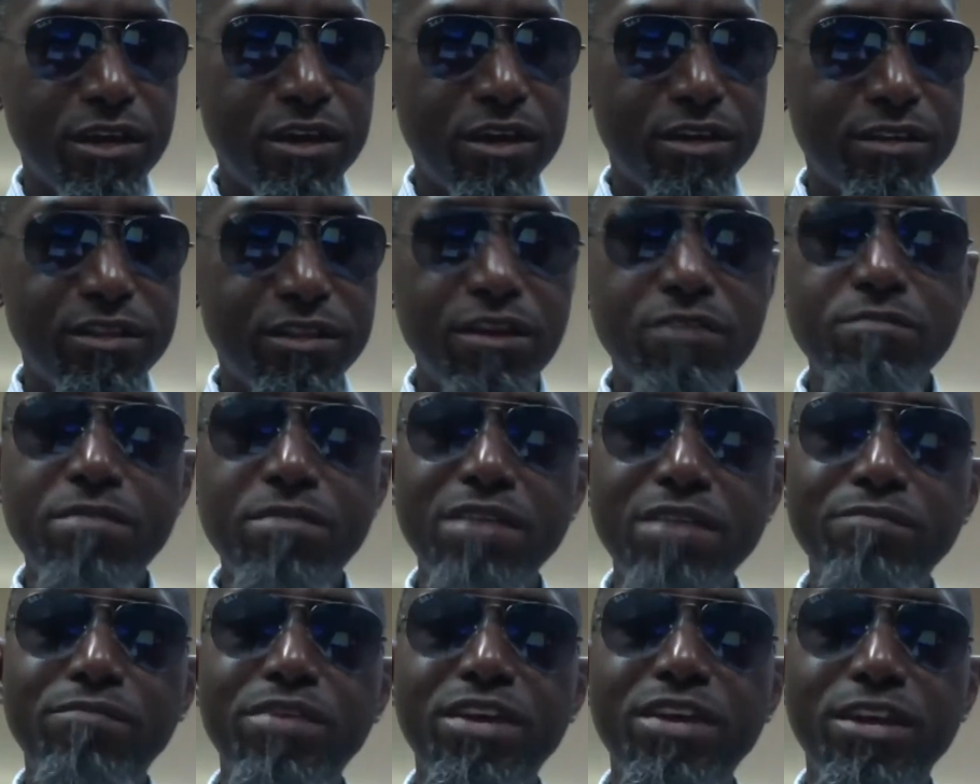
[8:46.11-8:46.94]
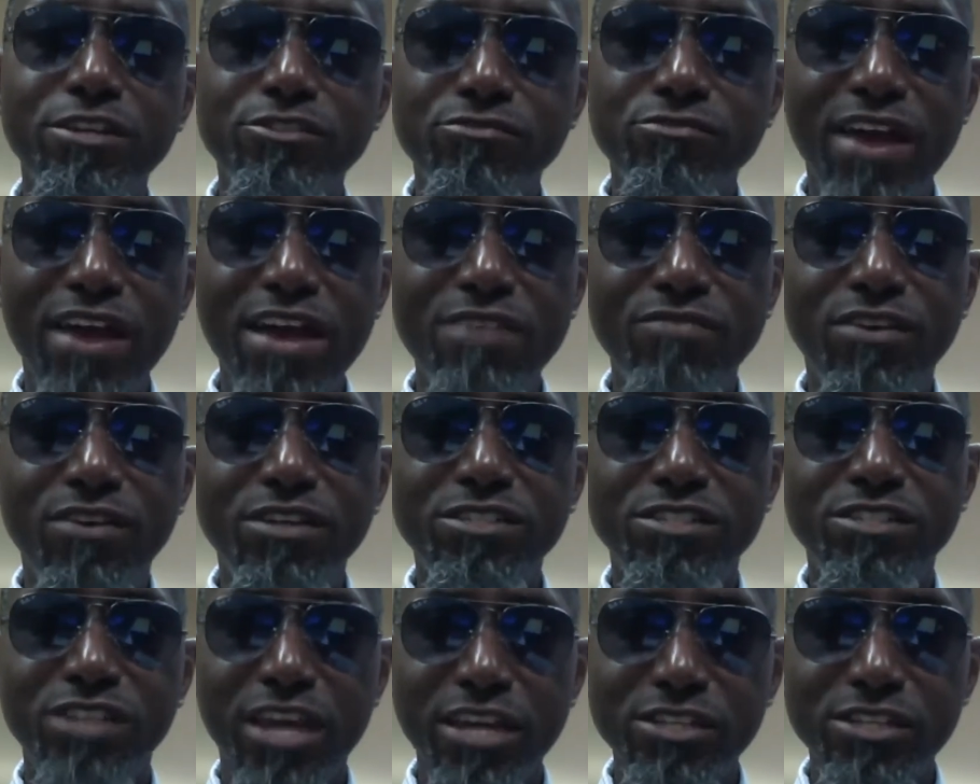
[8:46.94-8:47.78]
They are my biggest rivals,
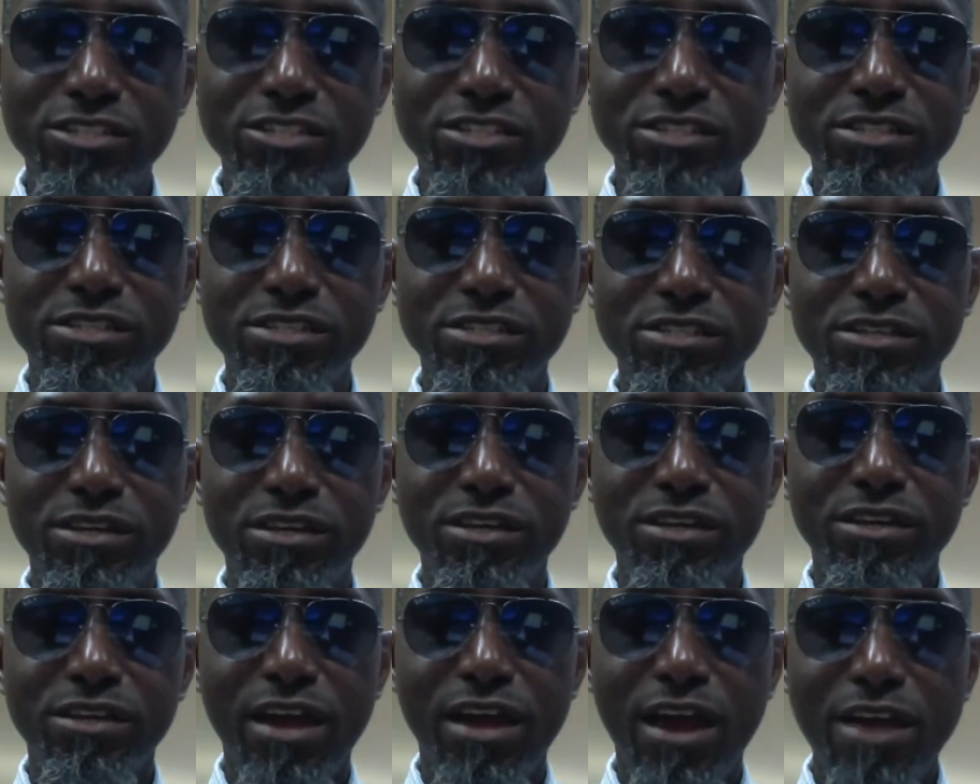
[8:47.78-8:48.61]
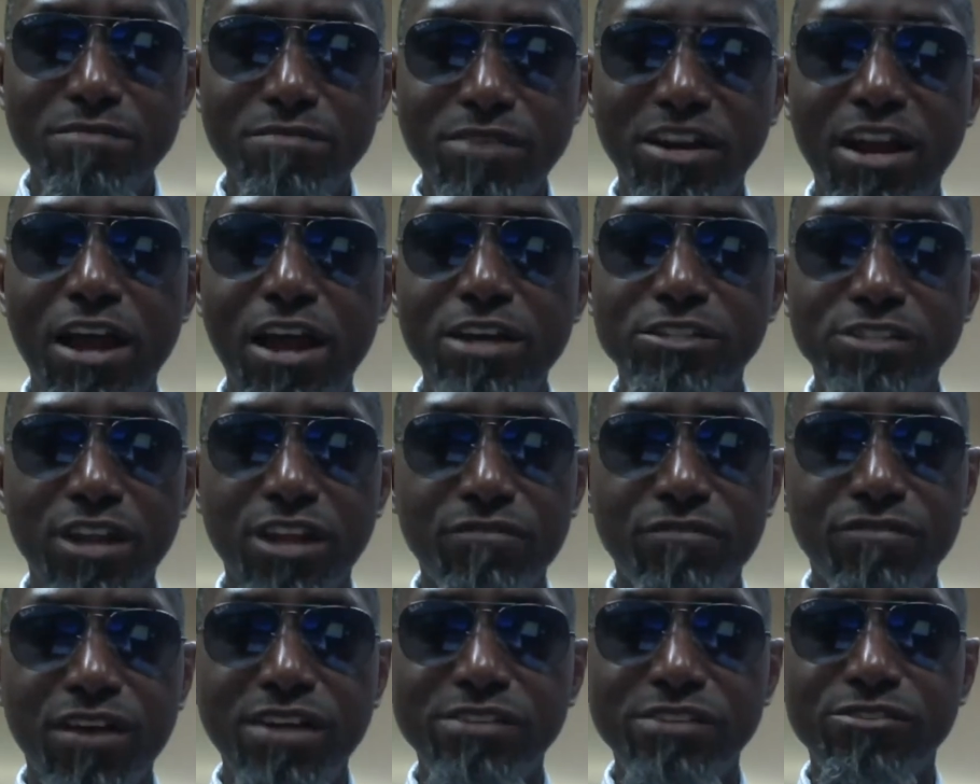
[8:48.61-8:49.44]
yes. I'm an Arsenal
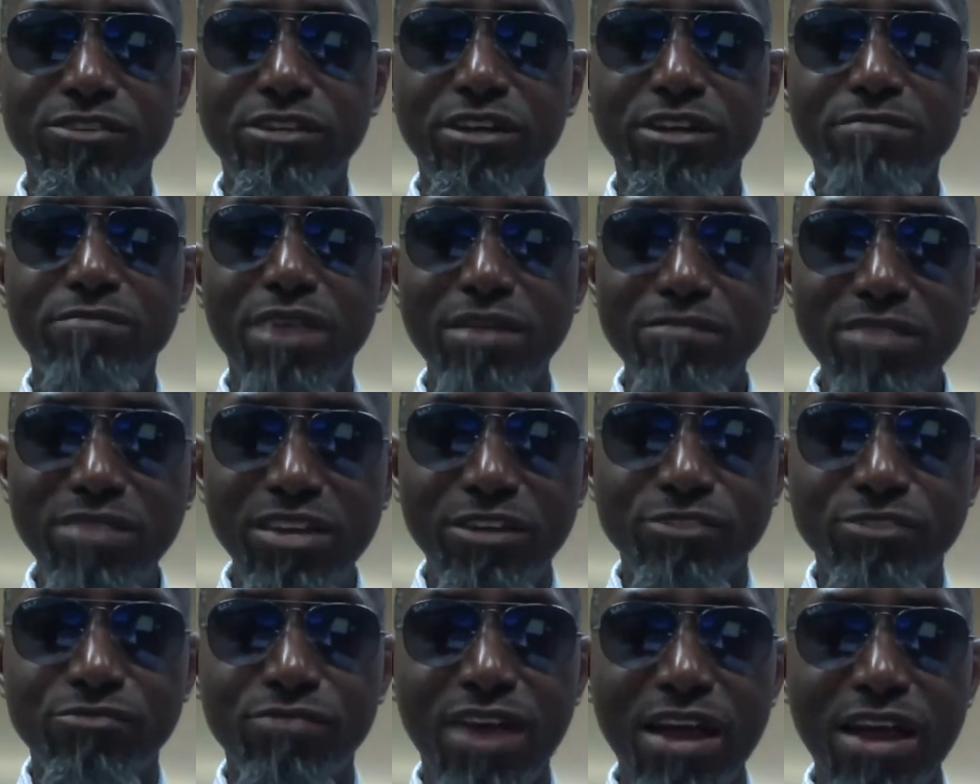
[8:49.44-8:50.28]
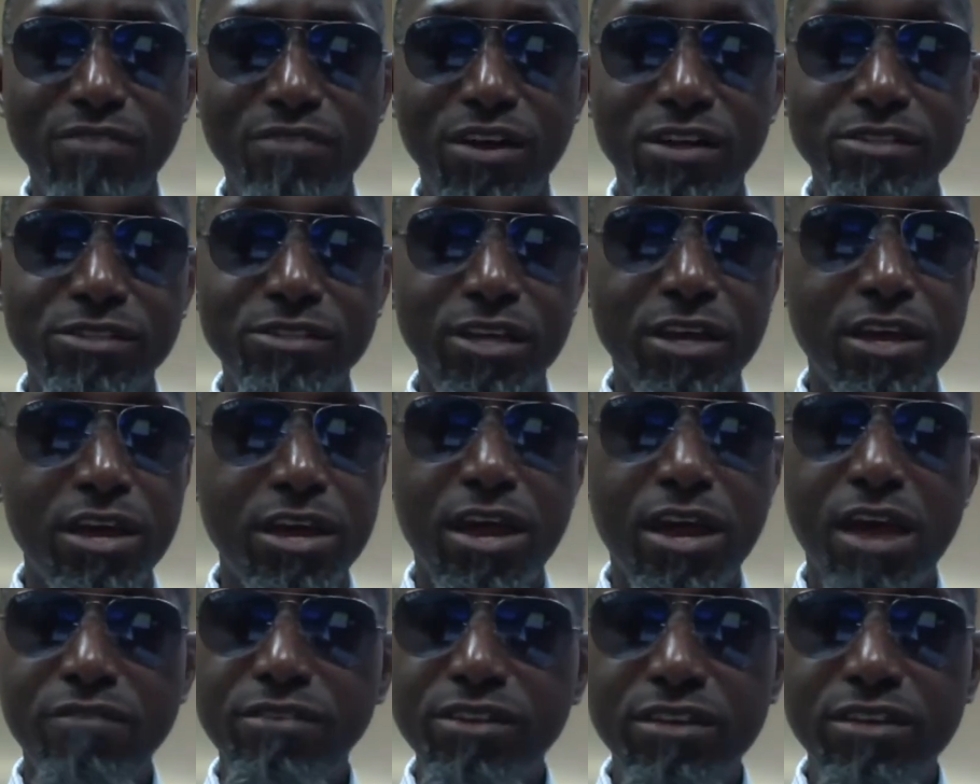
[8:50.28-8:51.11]
fan, so they're my biggest rivals.
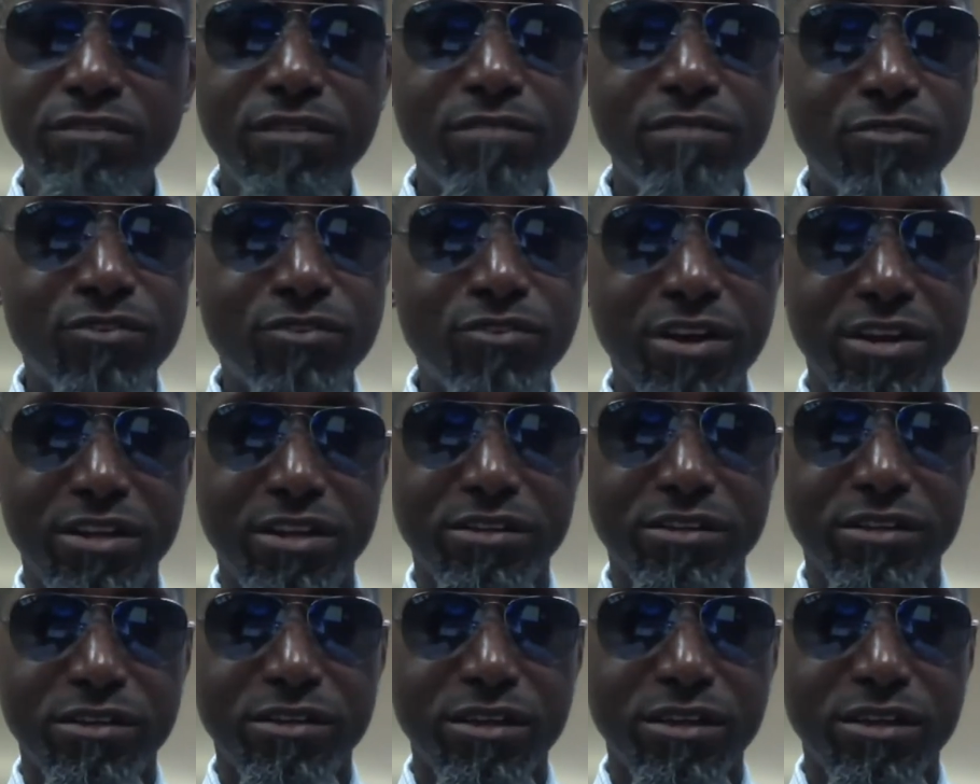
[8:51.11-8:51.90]
I have to give them credit.